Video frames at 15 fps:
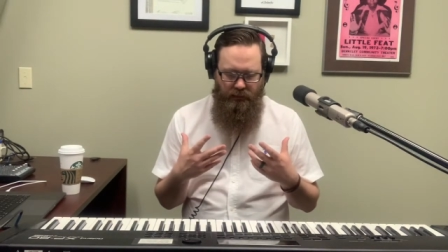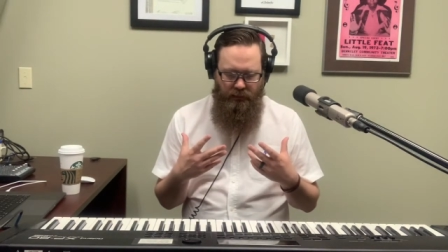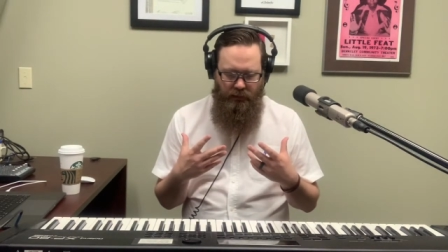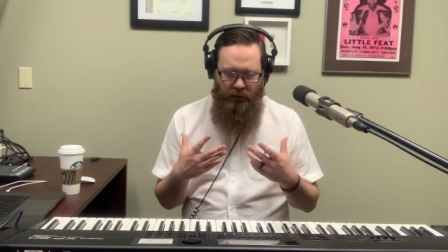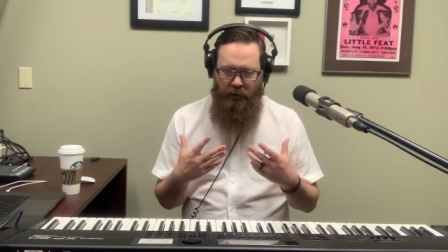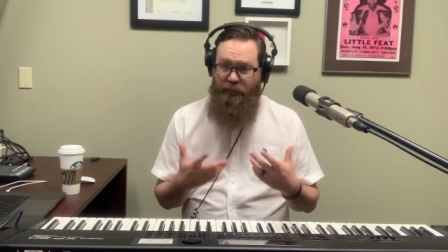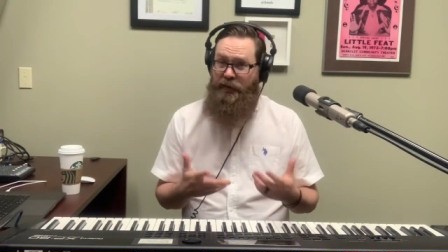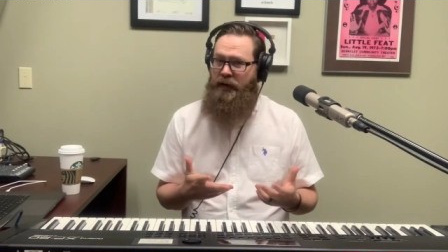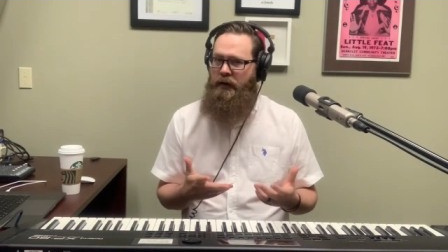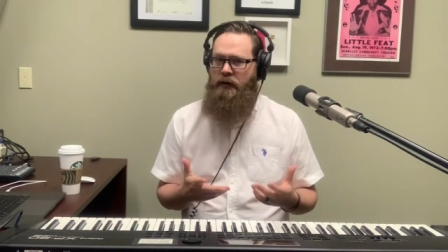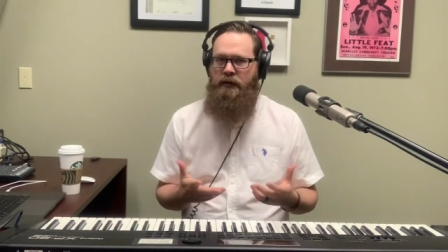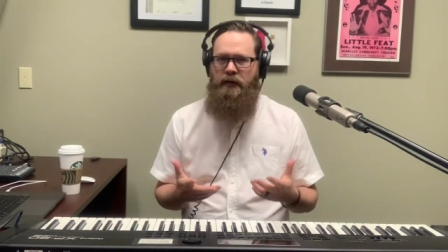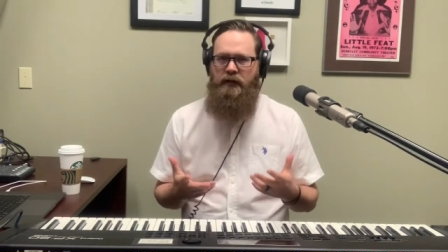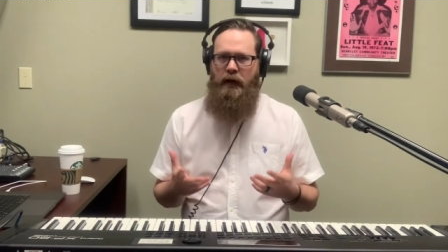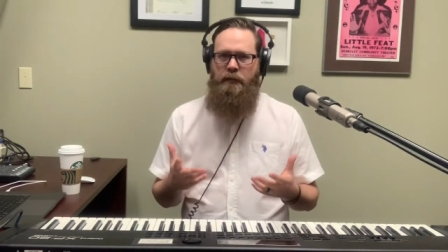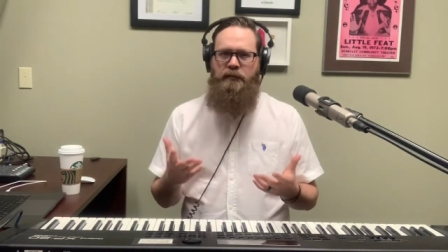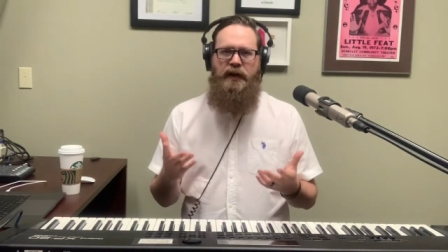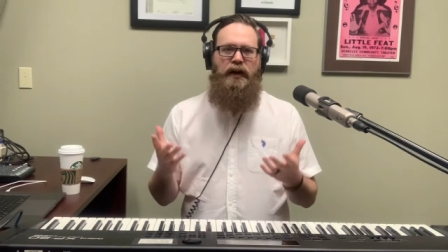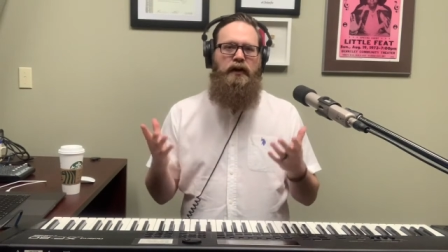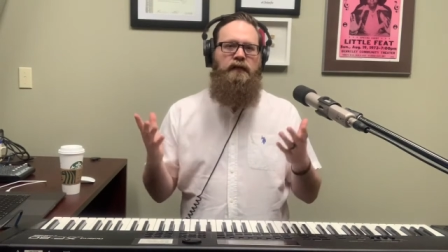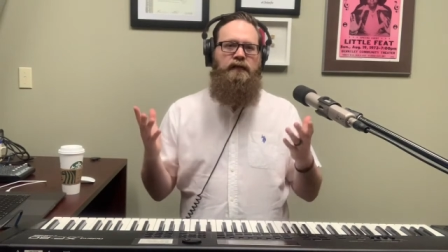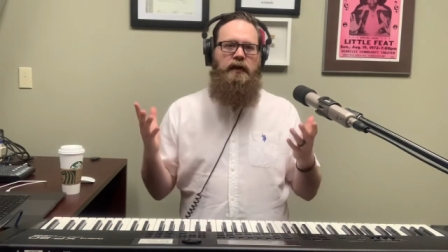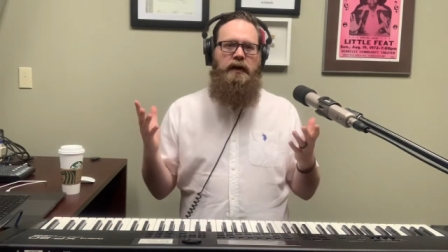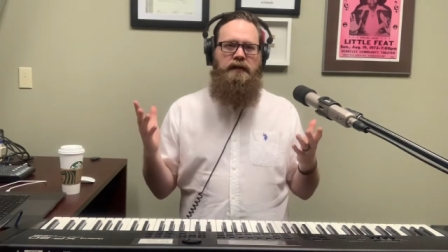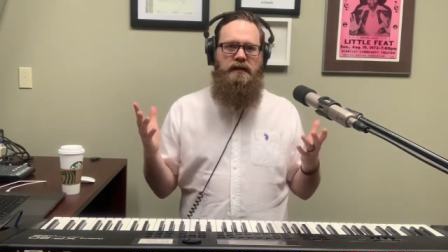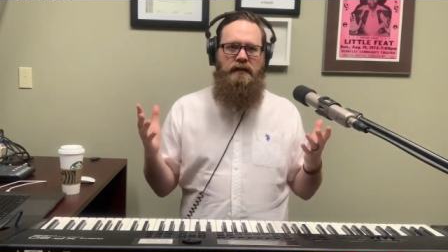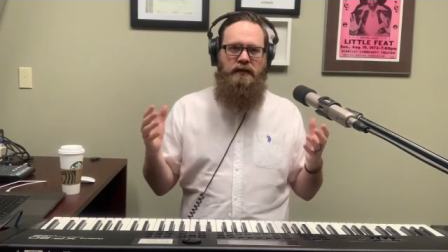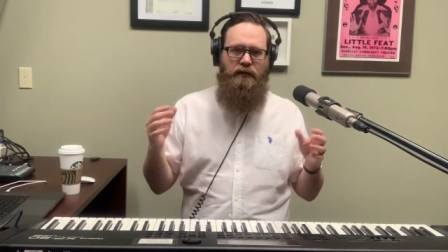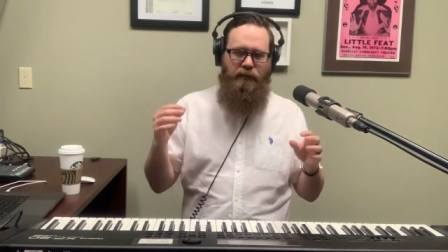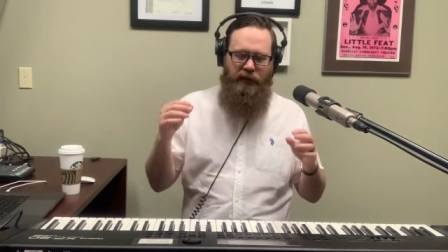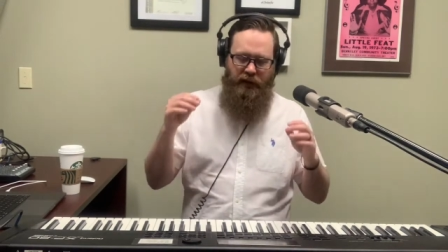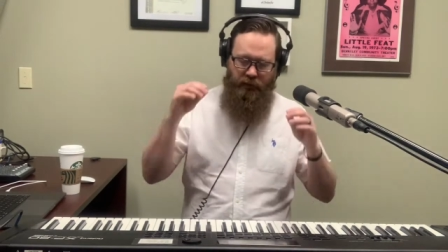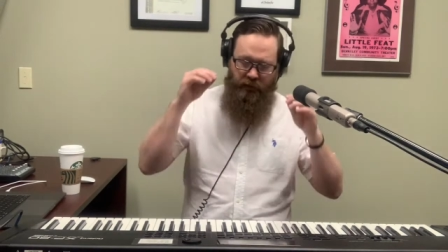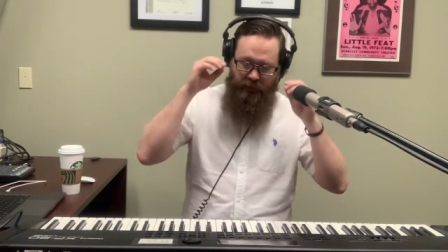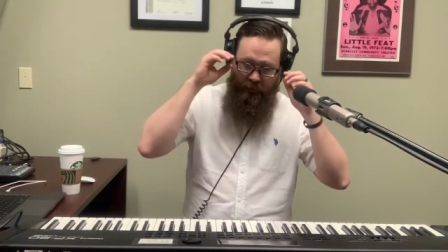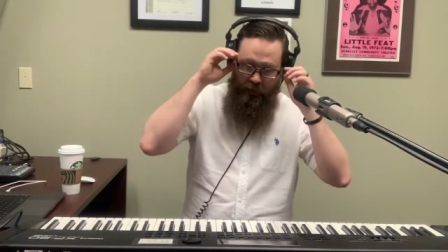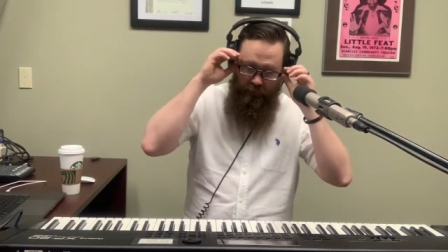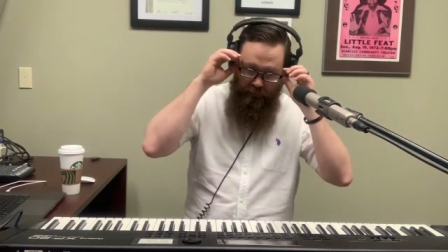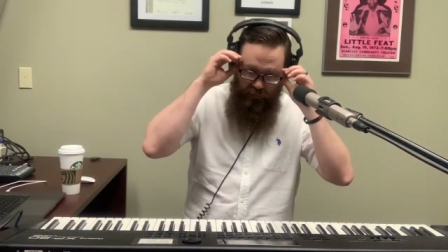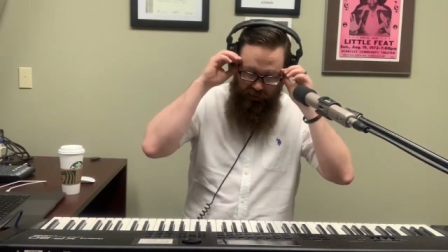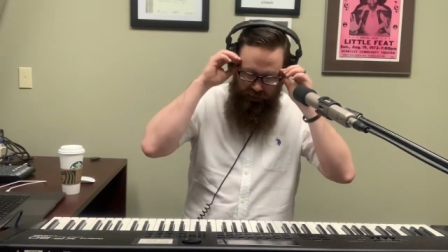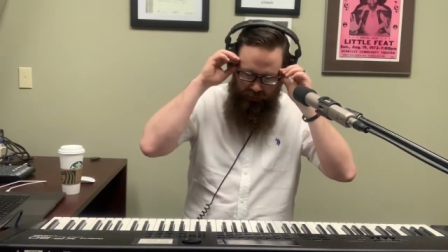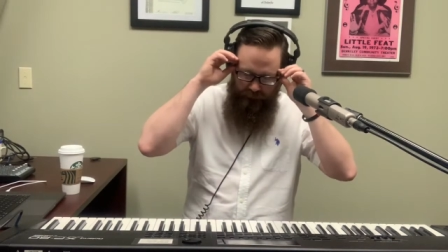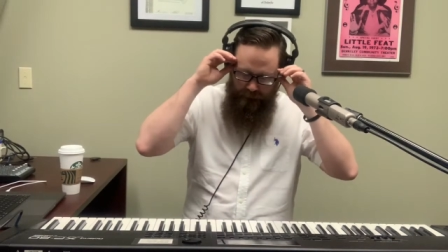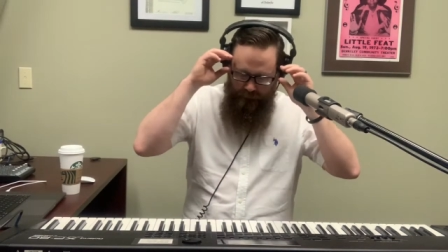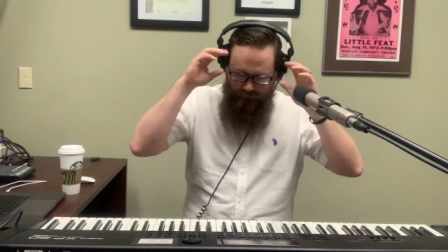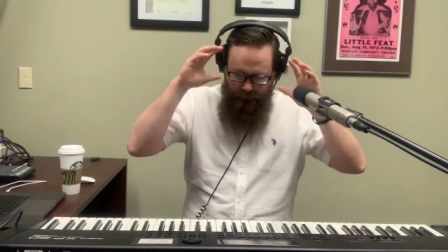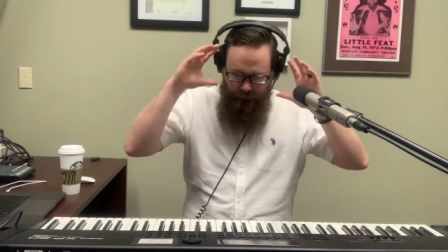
I'm paraphrasing, so bear with me, but